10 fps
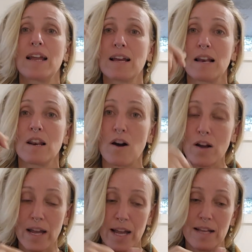a
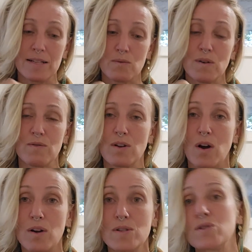loggerheads with
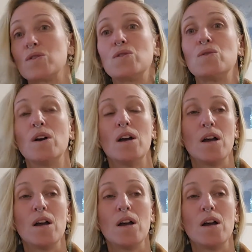regards to